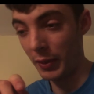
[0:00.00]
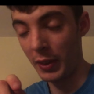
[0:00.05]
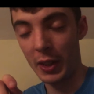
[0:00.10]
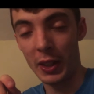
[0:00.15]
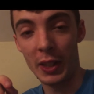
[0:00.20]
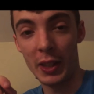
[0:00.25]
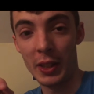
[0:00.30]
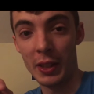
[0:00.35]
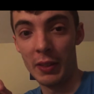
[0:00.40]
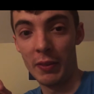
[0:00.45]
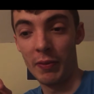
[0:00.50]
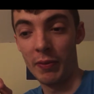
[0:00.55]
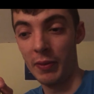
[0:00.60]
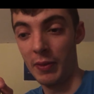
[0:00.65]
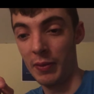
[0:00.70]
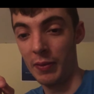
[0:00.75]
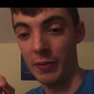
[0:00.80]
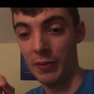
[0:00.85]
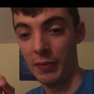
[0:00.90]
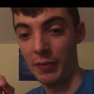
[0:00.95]
I can
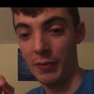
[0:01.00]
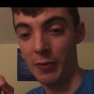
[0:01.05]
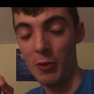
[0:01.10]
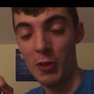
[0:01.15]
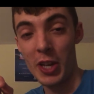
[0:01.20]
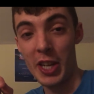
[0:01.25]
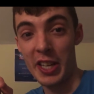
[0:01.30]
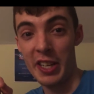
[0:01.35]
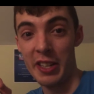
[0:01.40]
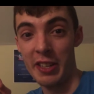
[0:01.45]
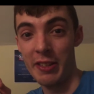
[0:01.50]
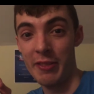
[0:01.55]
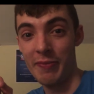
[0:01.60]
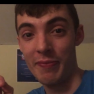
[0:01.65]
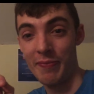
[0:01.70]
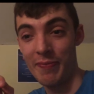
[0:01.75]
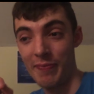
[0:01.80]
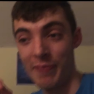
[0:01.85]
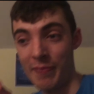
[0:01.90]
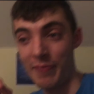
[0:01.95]
read
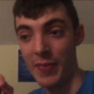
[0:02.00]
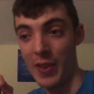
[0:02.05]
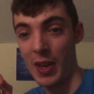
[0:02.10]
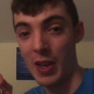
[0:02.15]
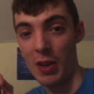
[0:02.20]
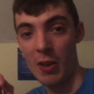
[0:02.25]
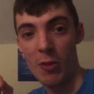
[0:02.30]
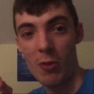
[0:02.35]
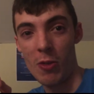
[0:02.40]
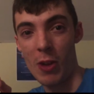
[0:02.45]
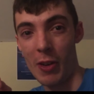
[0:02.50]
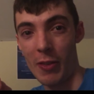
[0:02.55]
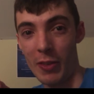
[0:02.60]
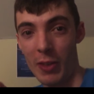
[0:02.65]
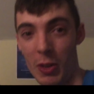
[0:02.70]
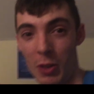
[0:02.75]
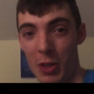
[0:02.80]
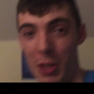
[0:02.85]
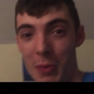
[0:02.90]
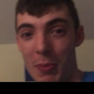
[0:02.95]
rather
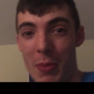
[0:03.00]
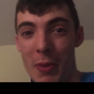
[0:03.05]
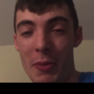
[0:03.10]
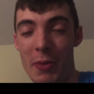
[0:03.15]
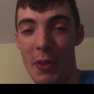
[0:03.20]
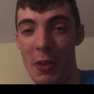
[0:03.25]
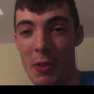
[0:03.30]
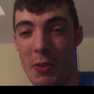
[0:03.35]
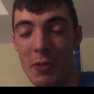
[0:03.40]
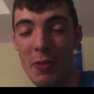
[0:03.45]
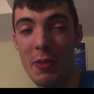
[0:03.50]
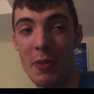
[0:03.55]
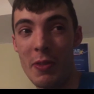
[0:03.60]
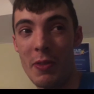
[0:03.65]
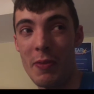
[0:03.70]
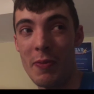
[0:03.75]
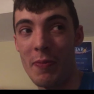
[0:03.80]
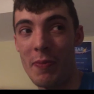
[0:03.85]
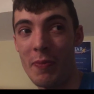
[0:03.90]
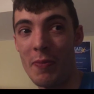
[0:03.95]
than look at my phone,
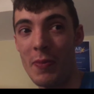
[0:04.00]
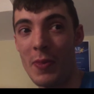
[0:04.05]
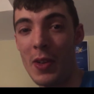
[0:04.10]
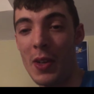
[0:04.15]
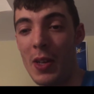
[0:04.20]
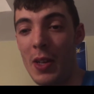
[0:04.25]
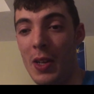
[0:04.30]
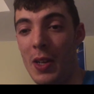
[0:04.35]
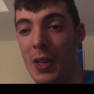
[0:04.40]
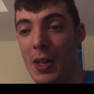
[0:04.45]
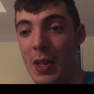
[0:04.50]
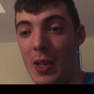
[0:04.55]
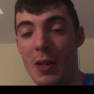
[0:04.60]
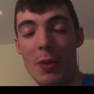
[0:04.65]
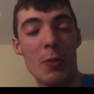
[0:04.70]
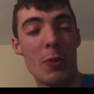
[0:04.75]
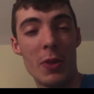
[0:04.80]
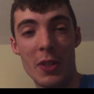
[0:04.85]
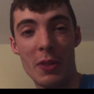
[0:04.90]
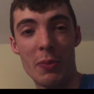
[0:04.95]

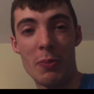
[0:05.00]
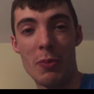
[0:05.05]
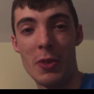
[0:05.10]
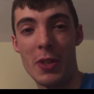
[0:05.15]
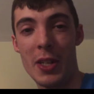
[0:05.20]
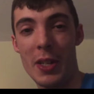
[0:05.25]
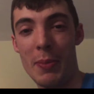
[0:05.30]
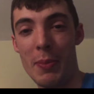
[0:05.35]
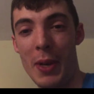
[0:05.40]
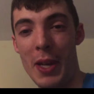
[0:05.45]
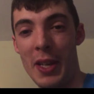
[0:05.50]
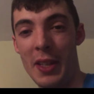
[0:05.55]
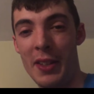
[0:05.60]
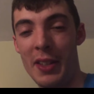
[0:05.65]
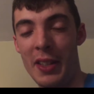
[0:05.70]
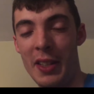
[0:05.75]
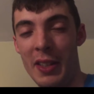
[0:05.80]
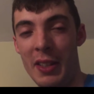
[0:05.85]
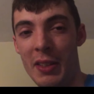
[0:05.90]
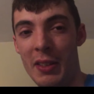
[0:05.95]
which is pretty
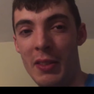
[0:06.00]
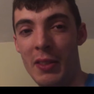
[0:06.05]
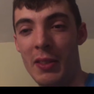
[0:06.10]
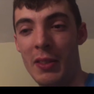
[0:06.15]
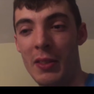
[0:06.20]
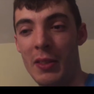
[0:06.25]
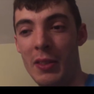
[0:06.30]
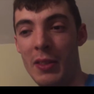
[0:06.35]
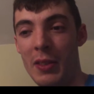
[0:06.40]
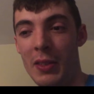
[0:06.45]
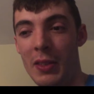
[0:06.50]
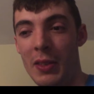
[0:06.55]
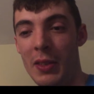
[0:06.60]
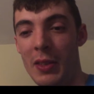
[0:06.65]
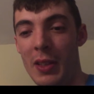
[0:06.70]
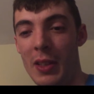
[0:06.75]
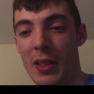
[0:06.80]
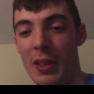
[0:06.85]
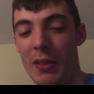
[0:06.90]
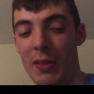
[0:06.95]
amazing
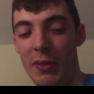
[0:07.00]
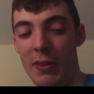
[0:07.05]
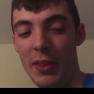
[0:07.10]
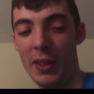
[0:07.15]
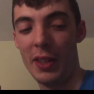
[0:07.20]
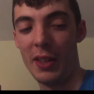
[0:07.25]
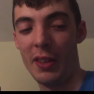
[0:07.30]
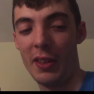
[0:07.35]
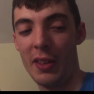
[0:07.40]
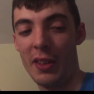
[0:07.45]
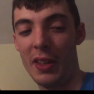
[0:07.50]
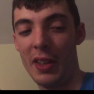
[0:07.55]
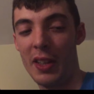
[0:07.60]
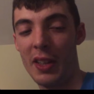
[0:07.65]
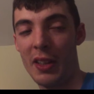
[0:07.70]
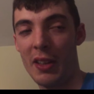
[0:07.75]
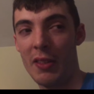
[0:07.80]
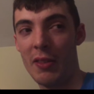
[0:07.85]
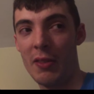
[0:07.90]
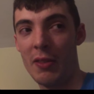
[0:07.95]
and fancy.
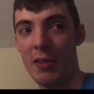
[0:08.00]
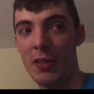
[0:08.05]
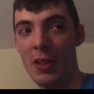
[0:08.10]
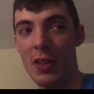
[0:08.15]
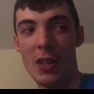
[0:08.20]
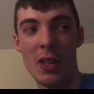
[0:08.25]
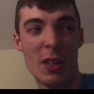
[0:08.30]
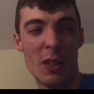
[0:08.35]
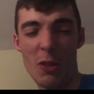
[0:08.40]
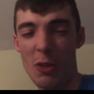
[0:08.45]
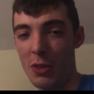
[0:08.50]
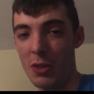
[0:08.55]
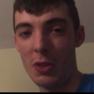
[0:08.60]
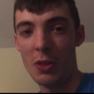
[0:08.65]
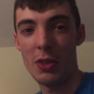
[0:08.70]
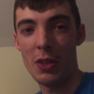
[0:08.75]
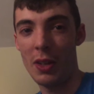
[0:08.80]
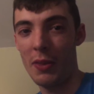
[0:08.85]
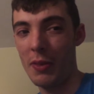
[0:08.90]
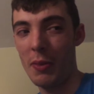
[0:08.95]
Not
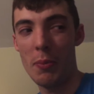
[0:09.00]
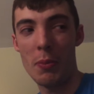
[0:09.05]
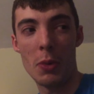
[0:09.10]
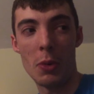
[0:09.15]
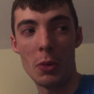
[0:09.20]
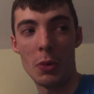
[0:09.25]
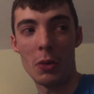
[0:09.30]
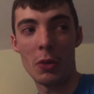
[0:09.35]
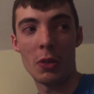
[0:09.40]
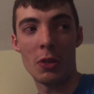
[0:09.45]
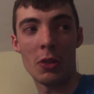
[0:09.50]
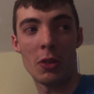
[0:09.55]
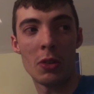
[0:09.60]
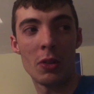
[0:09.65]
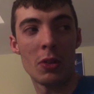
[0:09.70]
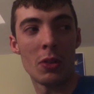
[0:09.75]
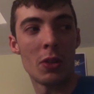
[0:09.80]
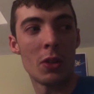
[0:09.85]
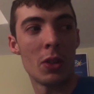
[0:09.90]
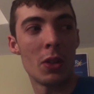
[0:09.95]
used to having books.
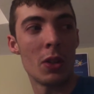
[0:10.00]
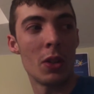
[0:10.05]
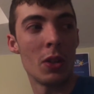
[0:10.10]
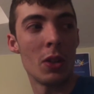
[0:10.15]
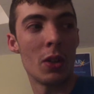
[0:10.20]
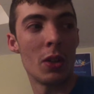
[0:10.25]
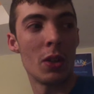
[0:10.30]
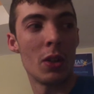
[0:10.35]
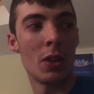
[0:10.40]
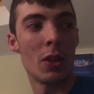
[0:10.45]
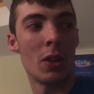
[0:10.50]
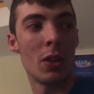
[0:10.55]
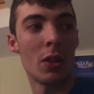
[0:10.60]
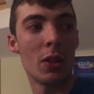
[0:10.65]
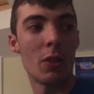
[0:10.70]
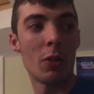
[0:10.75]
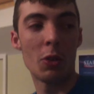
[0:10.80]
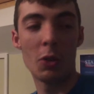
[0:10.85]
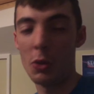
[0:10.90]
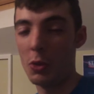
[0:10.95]

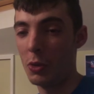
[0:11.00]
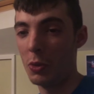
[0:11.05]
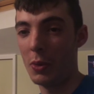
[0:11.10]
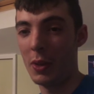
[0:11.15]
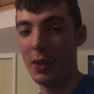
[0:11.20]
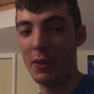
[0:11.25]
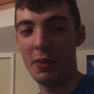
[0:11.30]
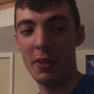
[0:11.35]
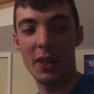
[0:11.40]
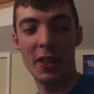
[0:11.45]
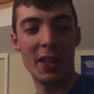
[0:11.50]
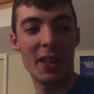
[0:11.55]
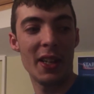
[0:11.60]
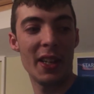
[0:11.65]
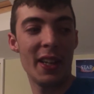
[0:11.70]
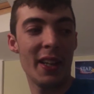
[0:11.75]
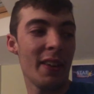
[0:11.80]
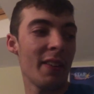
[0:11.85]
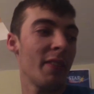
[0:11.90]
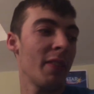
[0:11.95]
Not used to anything in
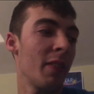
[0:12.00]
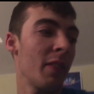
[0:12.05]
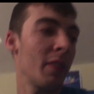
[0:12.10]
here.